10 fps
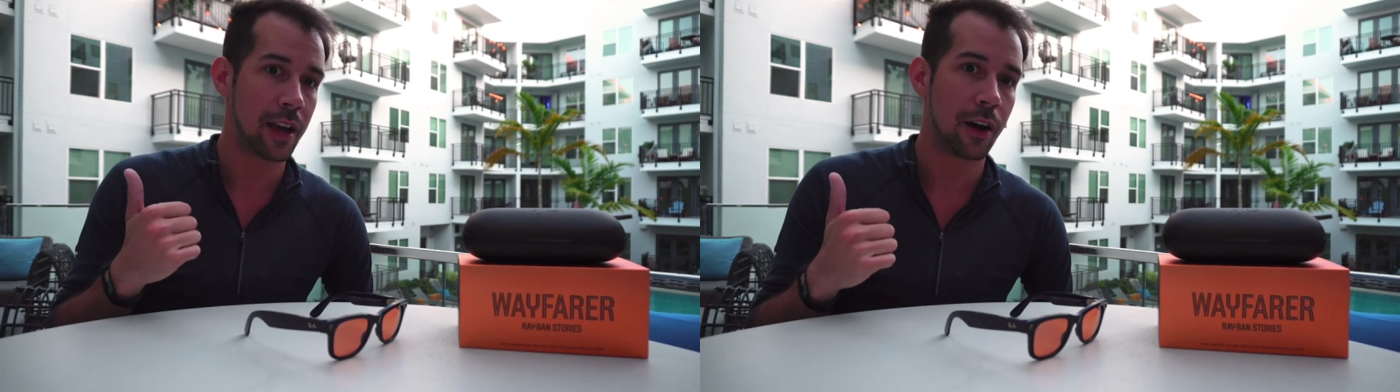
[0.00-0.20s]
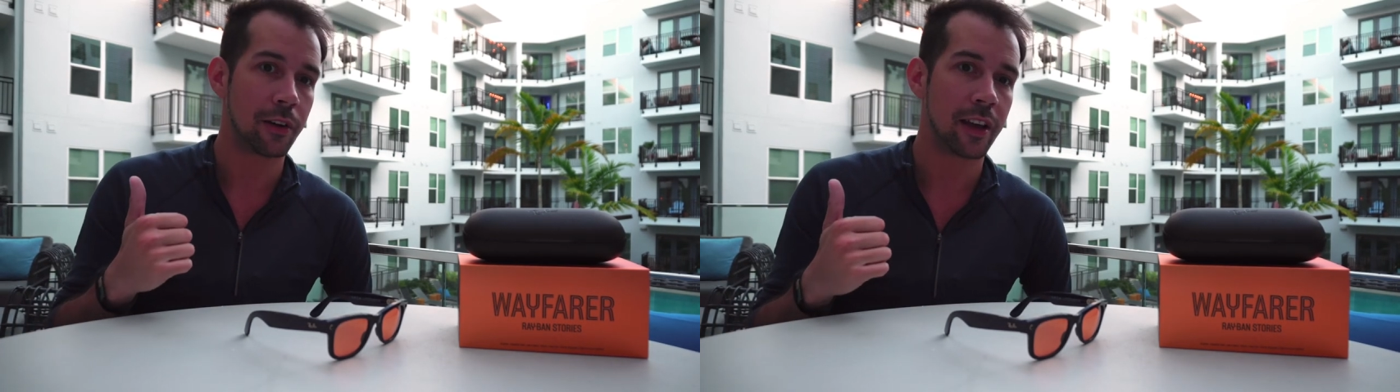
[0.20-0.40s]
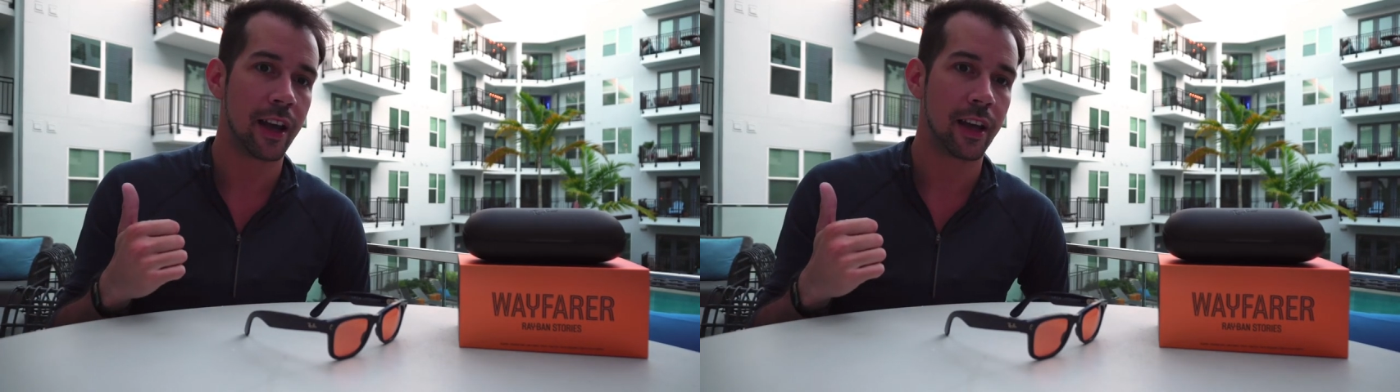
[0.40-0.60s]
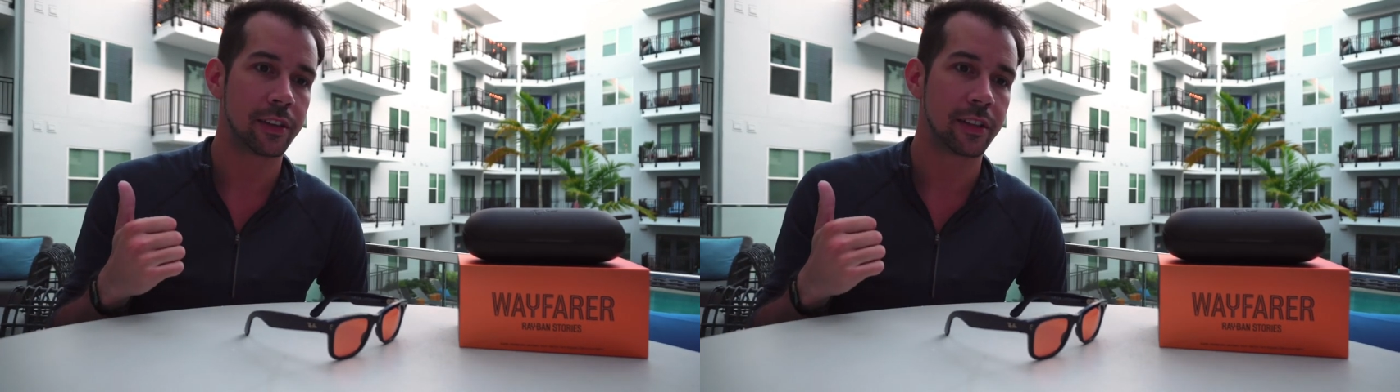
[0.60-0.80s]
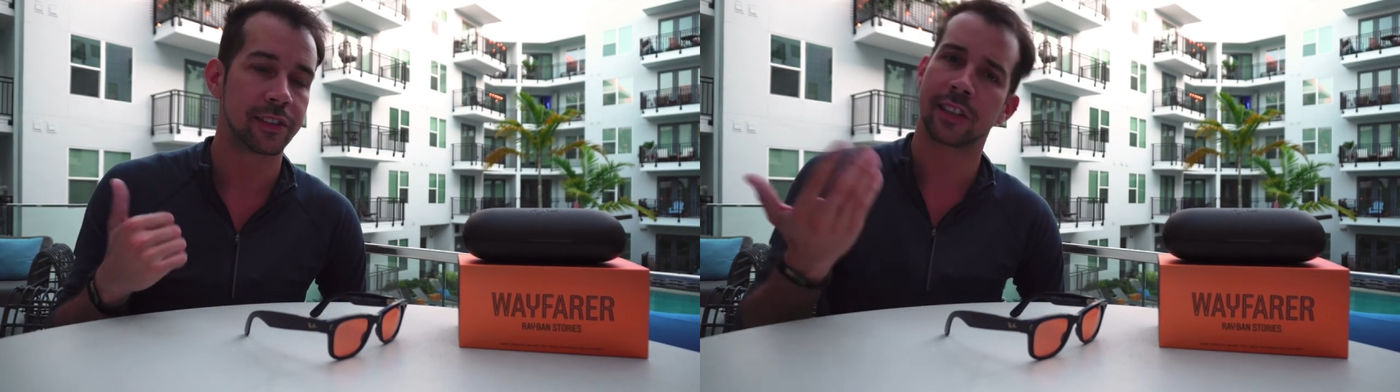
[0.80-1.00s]
out
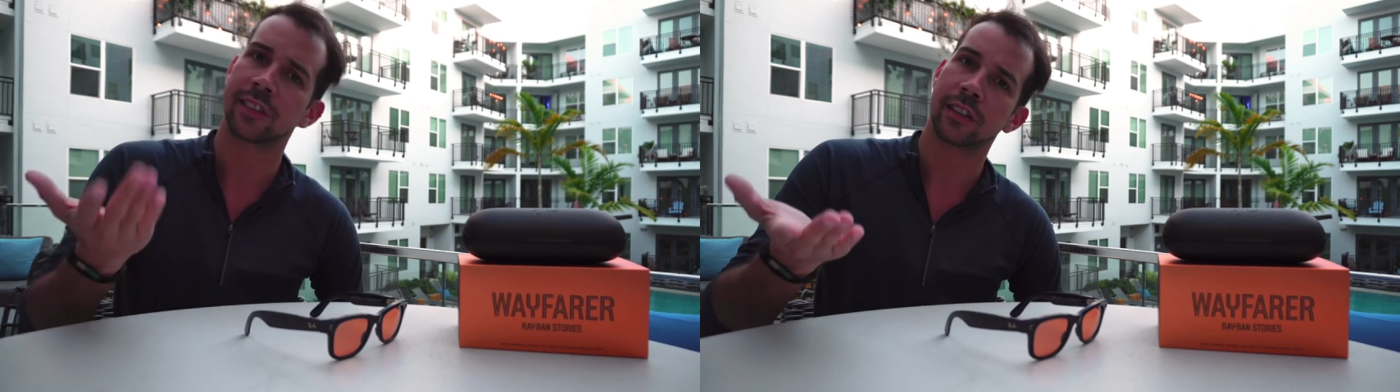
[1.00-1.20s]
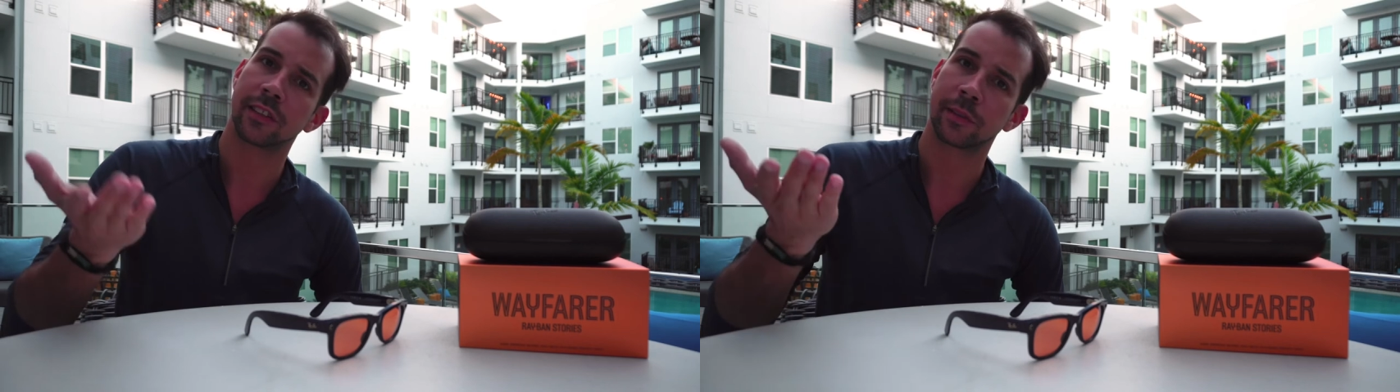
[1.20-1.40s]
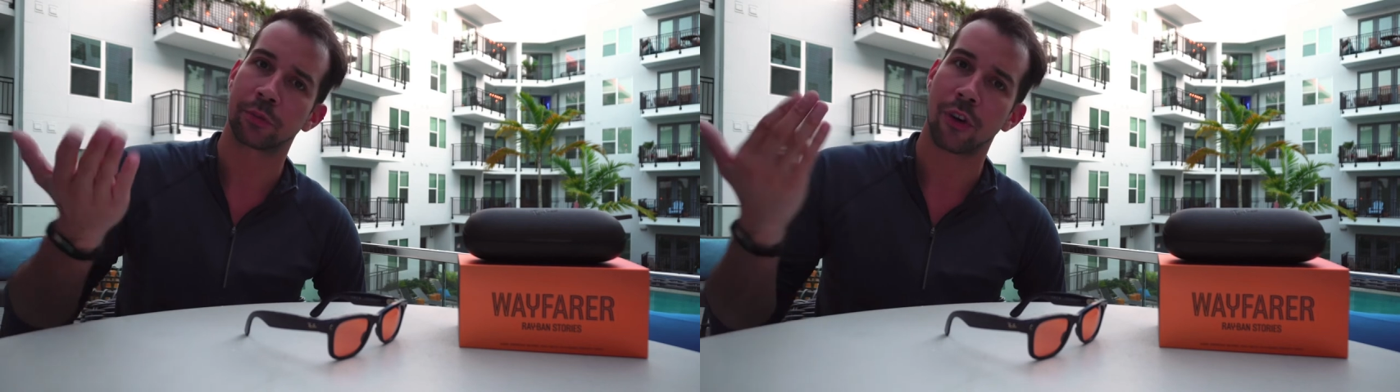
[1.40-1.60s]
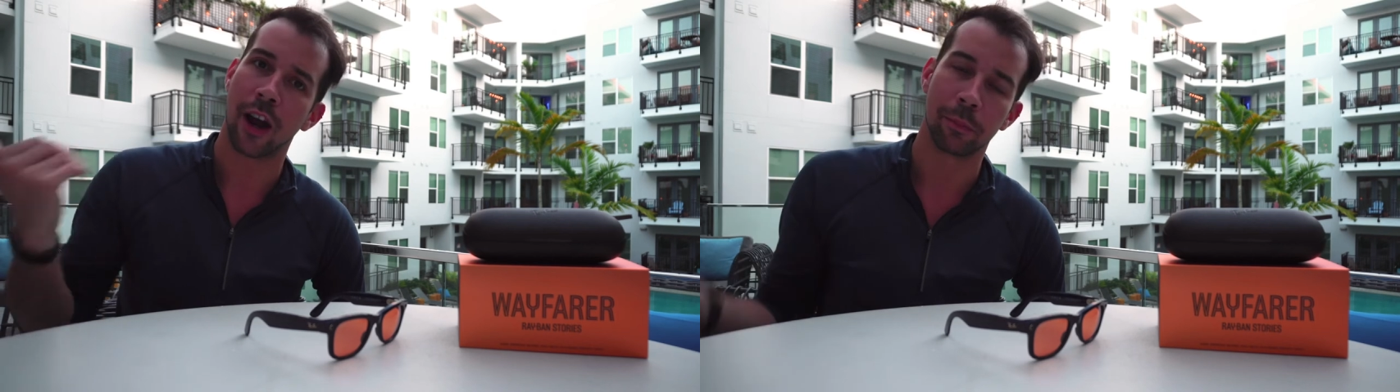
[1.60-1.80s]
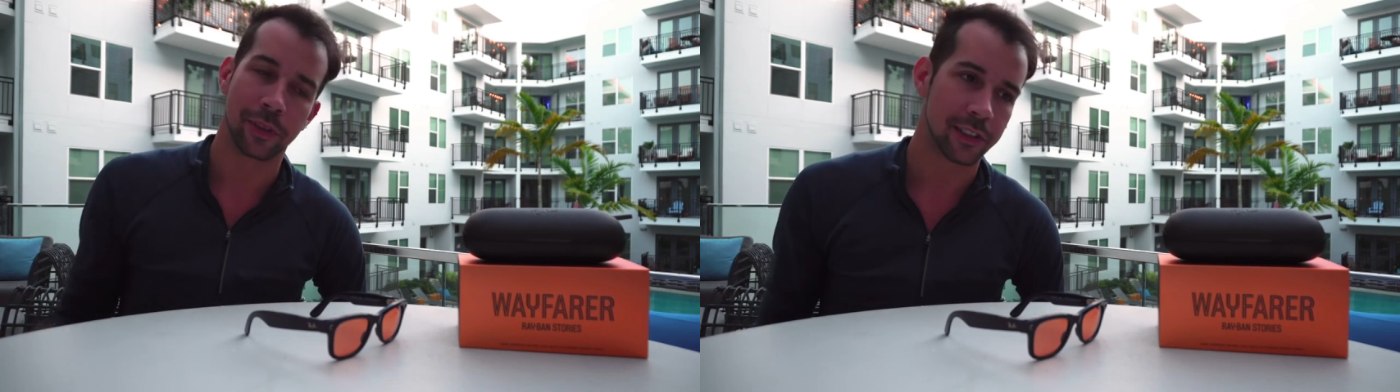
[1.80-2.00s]
and take a second to
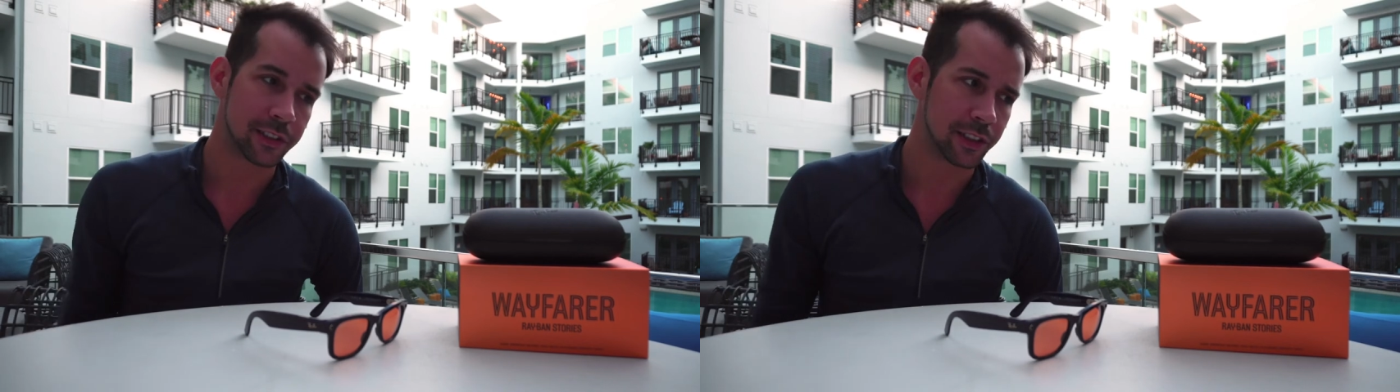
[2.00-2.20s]
subscribe because